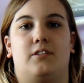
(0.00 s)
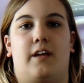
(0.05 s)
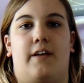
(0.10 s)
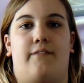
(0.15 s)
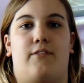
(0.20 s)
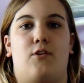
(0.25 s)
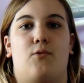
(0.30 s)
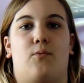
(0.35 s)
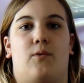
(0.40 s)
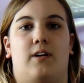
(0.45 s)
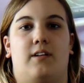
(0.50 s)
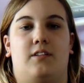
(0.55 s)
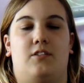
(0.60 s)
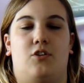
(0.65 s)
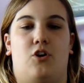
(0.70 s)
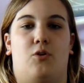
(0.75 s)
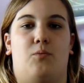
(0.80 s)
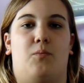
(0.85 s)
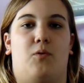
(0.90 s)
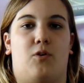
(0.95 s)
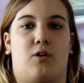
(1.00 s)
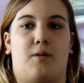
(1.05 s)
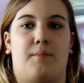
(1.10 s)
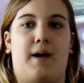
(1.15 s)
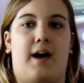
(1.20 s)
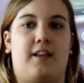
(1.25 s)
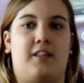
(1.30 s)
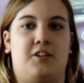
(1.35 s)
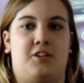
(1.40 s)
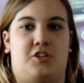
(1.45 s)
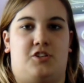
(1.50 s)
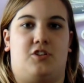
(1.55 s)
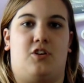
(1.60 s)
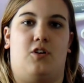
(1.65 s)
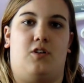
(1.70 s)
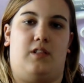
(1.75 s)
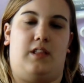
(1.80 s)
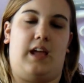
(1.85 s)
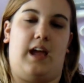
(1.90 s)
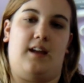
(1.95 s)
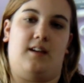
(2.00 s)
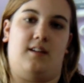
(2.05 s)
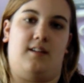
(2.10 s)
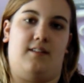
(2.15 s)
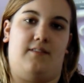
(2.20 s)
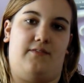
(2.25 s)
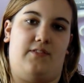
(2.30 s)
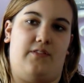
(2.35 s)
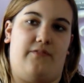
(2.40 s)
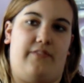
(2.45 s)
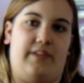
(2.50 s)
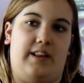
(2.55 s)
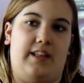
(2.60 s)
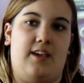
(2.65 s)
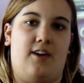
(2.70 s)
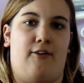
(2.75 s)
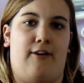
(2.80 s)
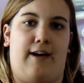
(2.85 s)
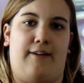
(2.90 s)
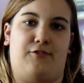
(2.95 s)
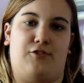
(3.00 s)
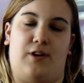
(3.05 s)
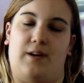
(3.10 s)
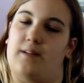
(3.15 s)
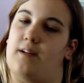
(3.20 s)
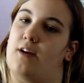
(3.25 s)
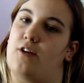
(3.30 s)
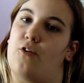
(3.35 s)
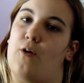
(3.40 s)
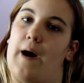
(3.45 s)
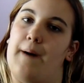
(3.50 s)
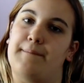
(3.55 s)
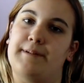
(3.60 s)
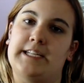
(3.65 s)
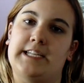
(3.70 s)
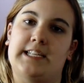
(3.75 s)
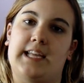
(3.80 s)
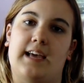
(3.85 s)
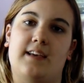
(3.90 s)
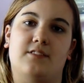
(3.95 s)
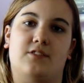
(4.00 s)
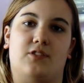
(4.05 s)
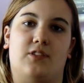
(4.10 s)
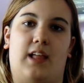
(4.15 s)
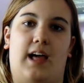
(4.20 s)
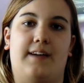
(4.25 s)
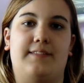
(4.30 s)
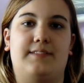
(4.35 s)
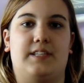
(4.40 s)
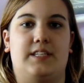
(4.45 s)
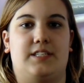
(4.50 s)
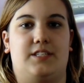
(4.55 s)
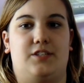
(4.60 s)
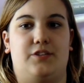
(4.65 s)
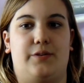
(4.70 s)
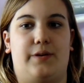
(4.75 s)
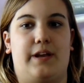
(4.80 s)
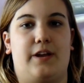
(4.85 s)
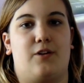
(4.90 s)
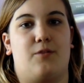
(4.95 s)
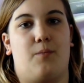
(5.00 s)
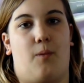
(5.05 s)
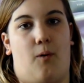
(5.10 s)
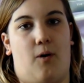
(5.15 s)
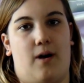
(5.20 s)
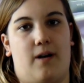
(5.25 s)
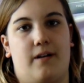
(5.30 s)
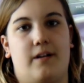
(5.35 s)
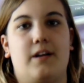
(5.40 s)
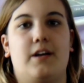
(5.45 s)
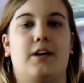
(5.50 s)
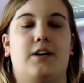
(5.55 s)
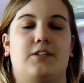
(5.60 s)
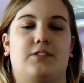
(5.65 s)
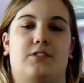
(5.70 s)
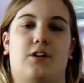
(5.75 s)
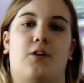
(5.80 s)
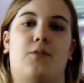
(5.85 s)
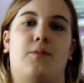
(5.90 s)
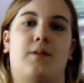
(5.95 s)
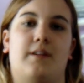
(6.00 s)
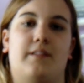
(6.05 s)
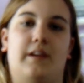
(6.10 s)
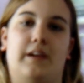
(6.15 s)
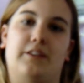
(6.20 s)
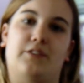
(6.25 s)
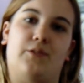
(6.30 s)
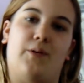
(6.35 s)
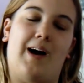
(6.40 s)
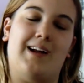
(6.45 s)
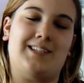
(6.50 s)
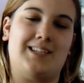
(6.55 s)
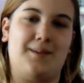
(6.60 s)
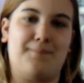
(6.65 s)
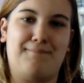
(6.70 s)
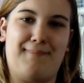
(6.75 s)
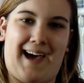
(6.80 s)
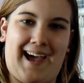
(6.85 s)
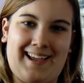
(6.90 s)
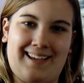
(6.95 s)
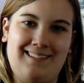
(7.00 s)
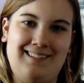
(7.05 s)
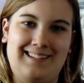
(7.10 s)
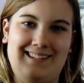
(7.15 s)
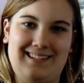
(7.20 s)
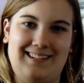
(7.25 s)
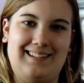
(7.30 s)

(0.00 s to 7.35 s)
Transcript: If you want to know more about it, just go to the end of the video after I tell you how many days are left to, to hear more. So, thanks for watching. Bye!